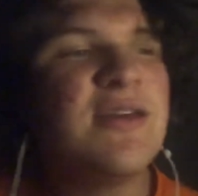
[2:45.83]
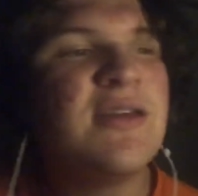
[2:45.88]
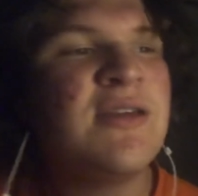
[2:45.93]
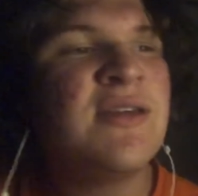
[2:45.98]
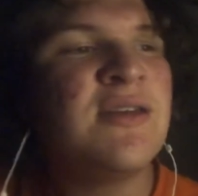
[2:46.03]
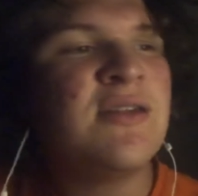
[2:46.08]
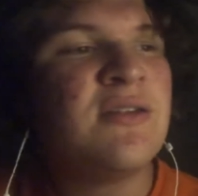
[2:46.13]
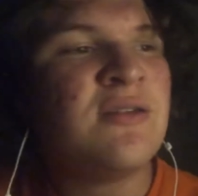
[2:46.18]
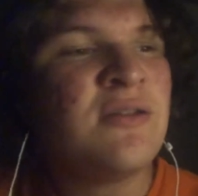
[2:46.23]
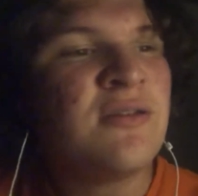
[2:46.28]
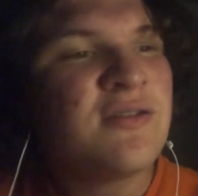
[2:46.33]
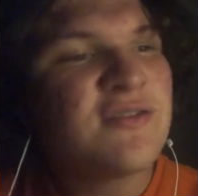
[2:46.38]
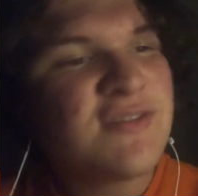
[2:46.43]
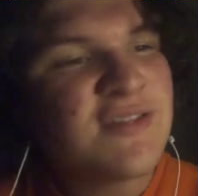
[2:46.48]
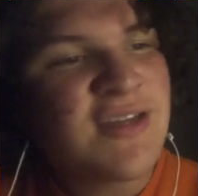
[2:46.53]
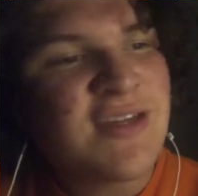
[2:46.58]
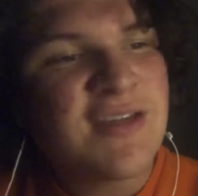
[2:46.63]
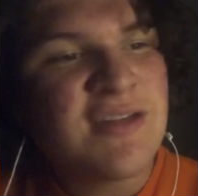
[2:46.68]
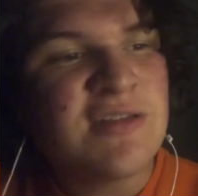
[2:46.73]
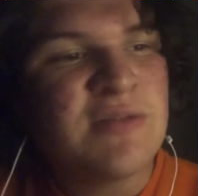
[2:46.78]
It looks
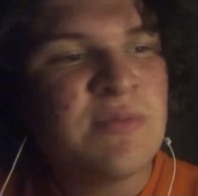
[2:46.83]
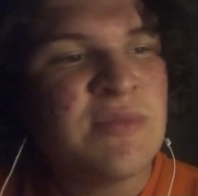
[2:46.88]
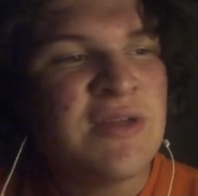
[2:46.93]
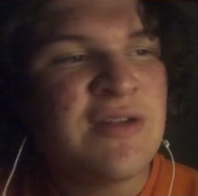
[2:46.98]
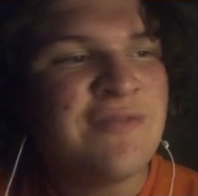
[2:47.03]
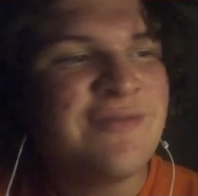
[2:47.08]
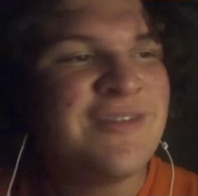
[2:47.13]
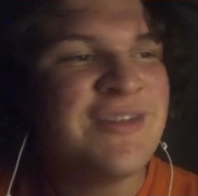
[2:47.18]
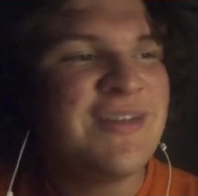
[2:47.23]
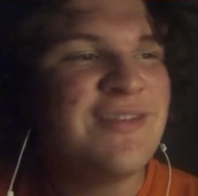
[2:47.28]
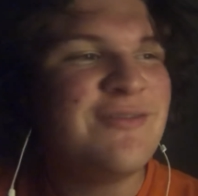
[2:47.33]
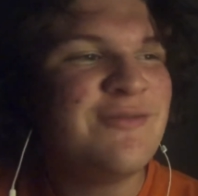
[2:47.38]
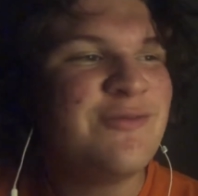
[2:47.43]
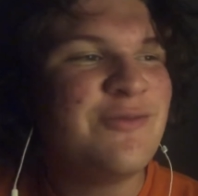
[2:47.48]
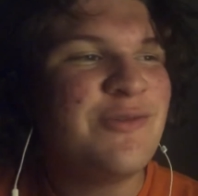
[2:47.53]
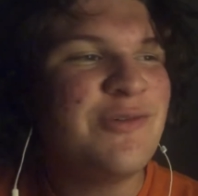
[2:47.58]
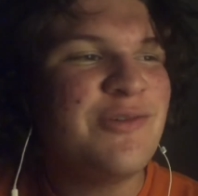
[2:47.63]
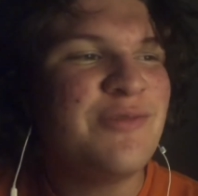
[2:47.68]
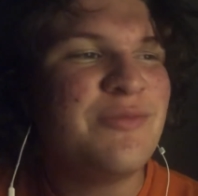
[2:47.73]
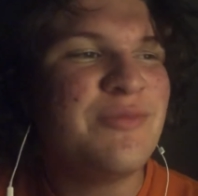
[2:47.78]
like it's made of tin
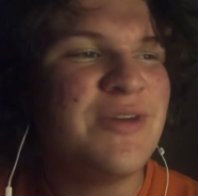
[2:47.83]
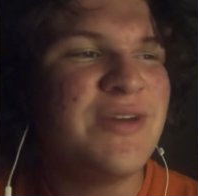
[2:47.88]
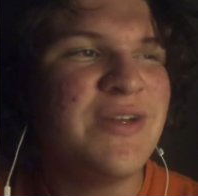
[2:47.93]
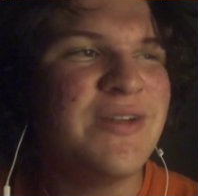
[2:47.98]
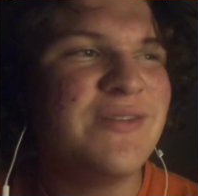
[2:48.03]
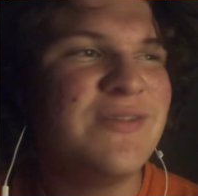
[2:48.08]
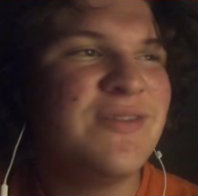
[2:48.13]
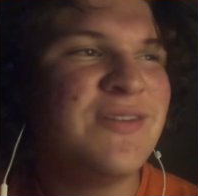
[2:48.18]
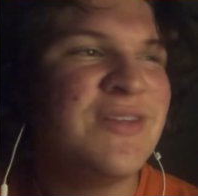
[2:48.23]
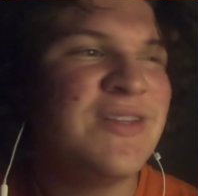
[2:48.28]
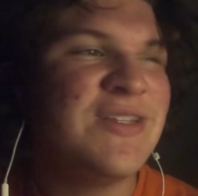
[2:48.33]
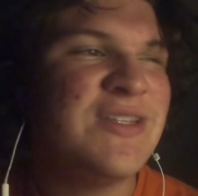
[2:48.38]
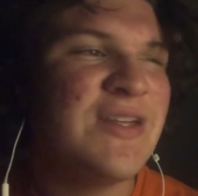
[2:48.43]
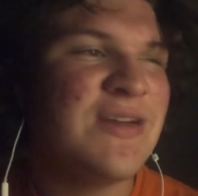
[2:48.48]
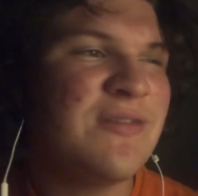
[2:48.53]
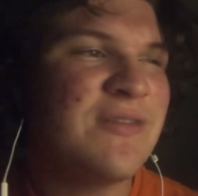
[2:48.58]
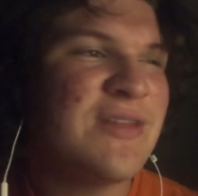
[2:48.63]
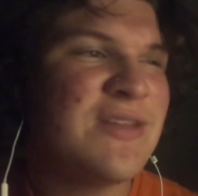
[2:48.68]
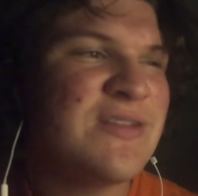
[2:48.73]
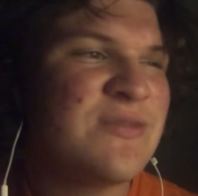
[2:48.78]
foil, but I
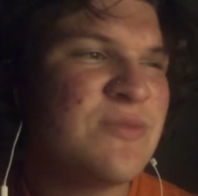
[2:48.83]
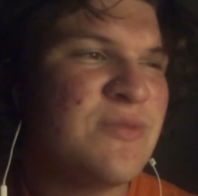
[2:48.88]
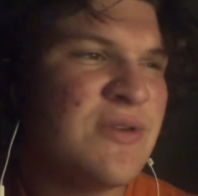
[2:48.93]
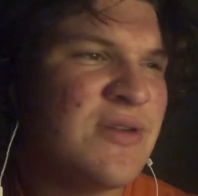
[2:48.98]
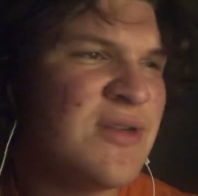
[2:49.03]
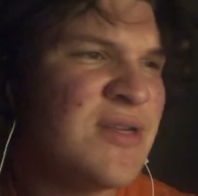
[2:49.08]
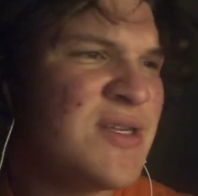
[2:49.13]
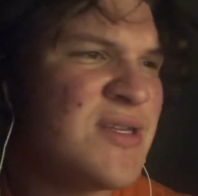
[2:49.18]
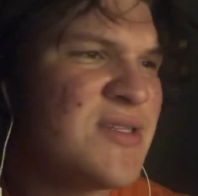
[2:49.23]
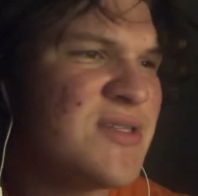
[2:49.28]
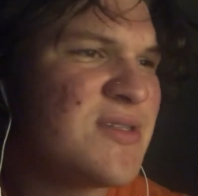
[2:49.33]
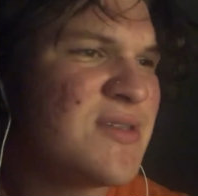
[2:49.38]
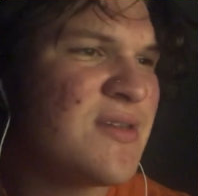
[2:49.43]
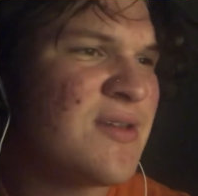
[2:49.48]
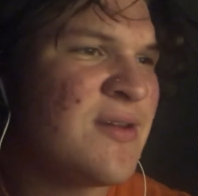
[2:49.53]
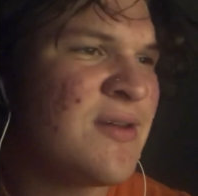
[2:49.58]
doubt that's what it is.